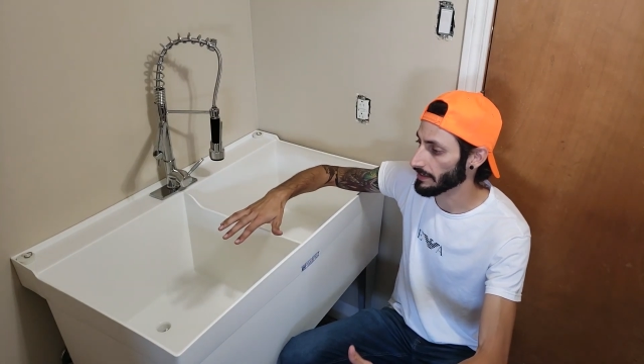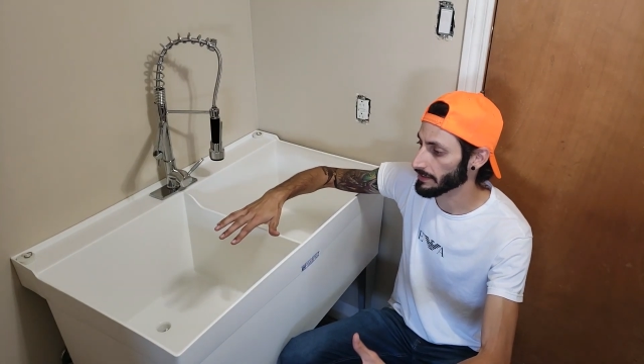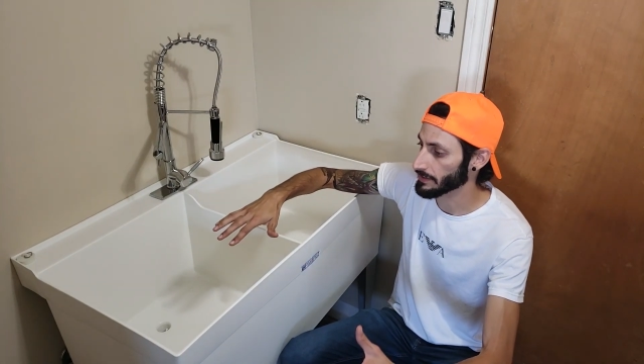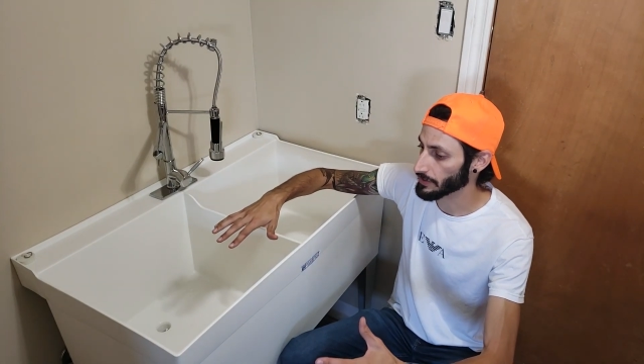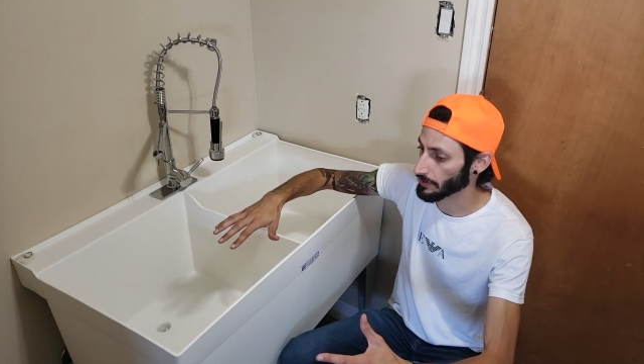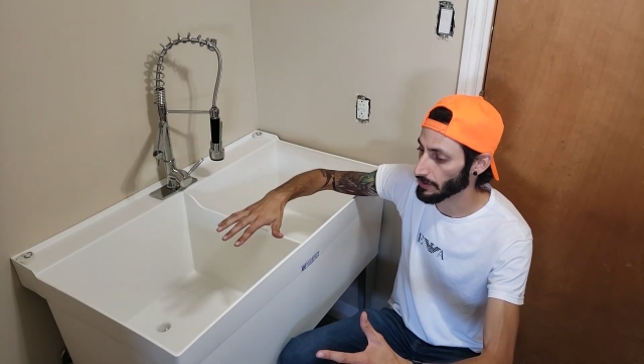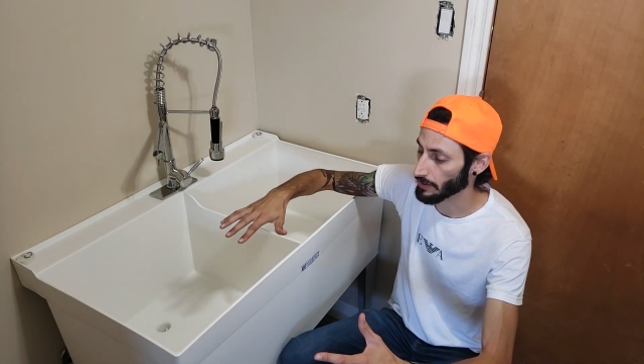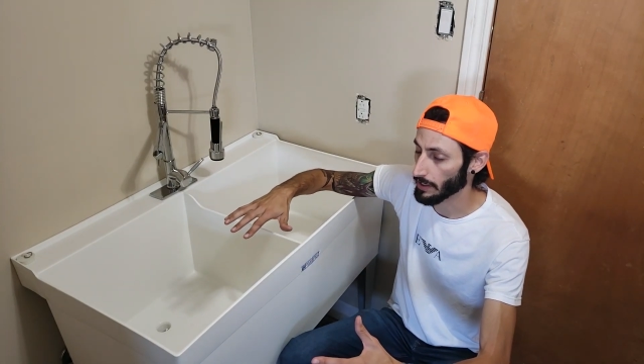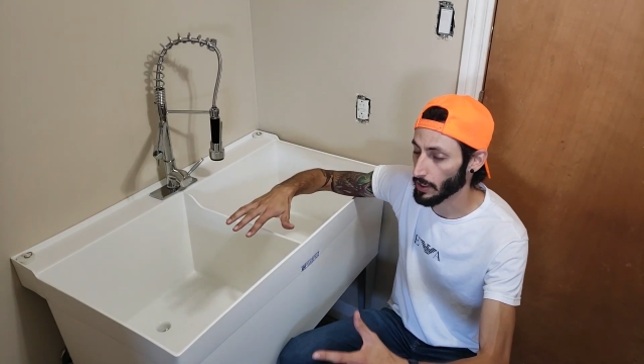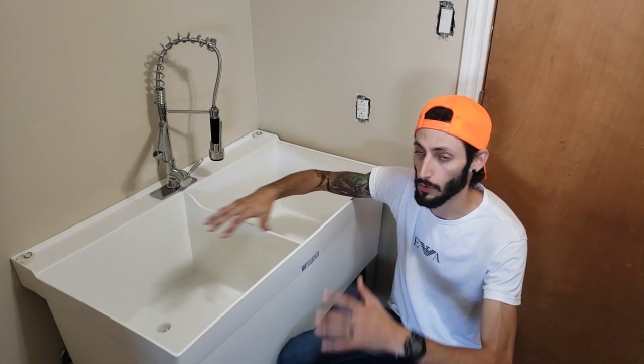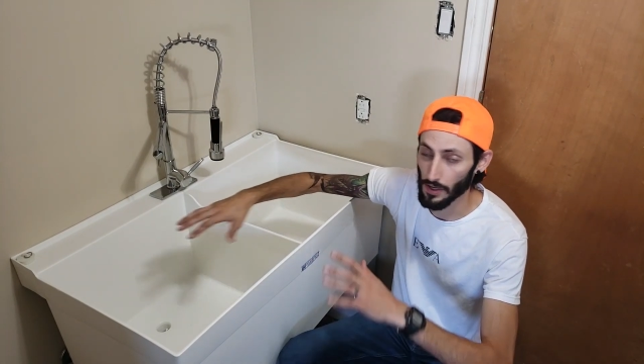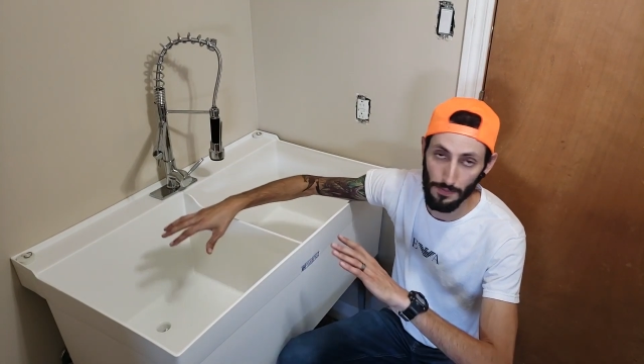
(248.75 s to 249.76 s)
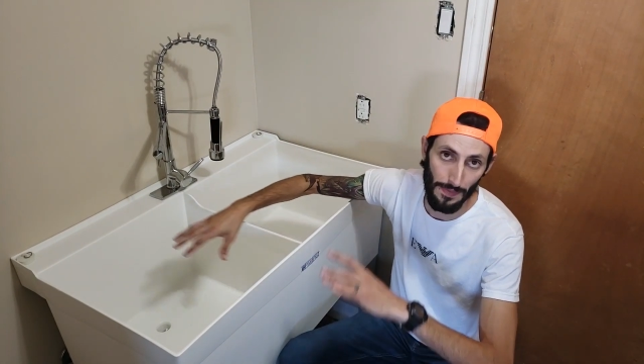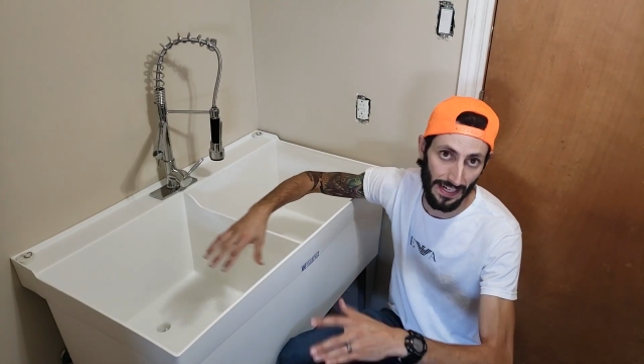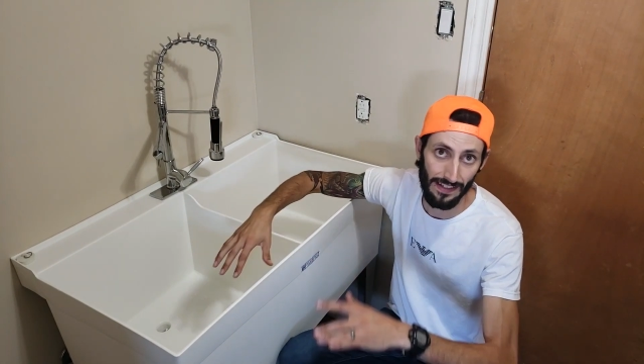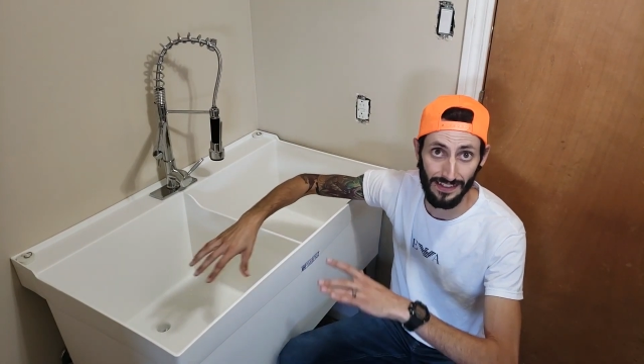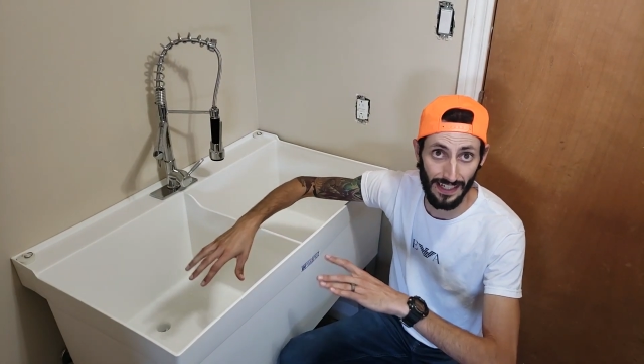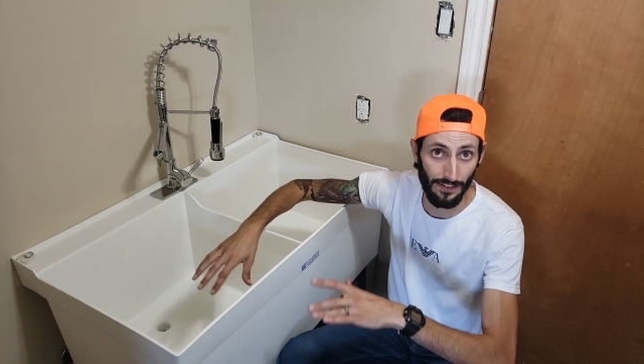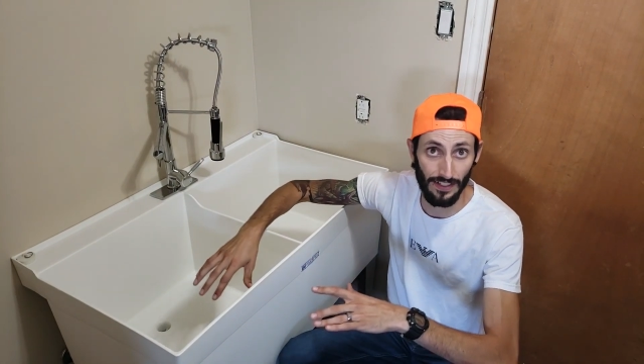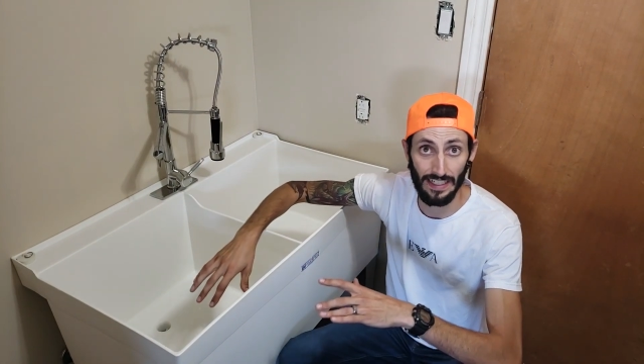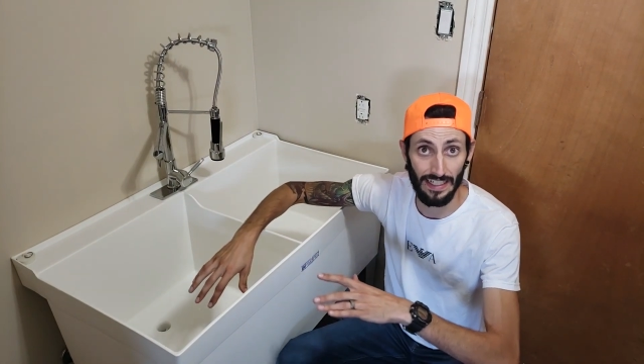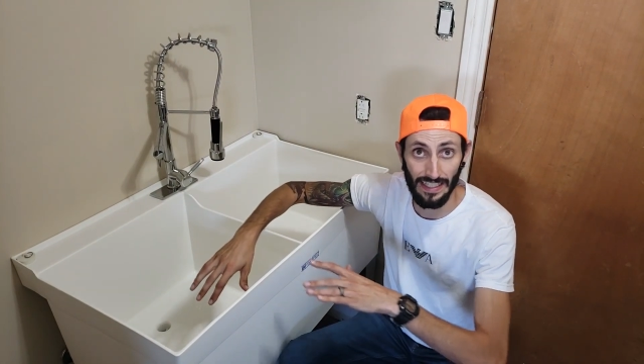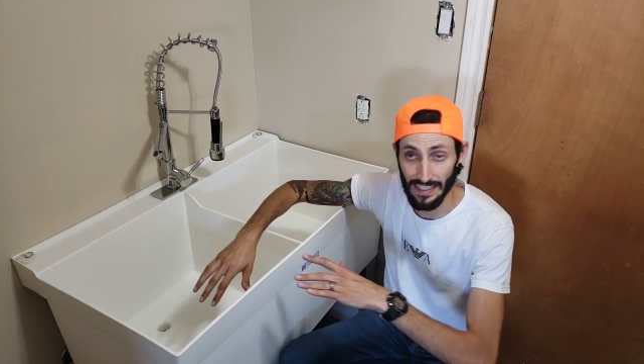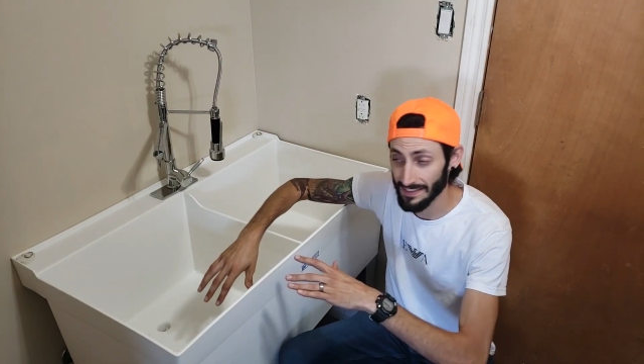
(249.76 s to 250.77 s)
your aquarium maintenance area
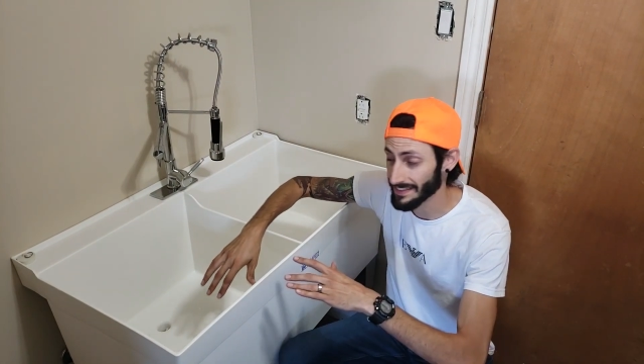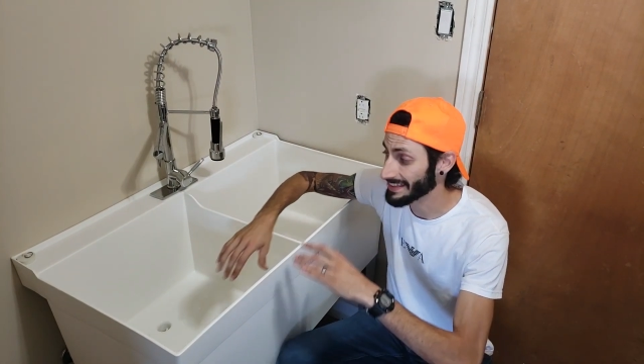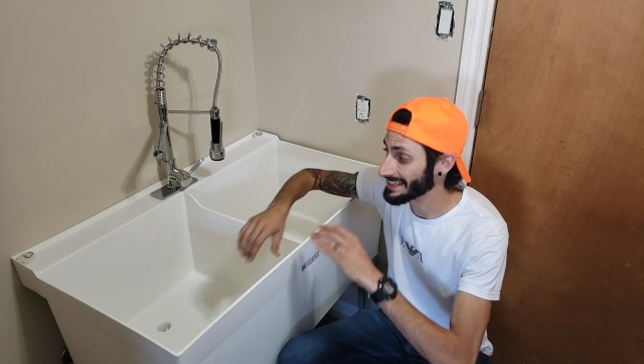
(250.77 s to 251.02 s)
is and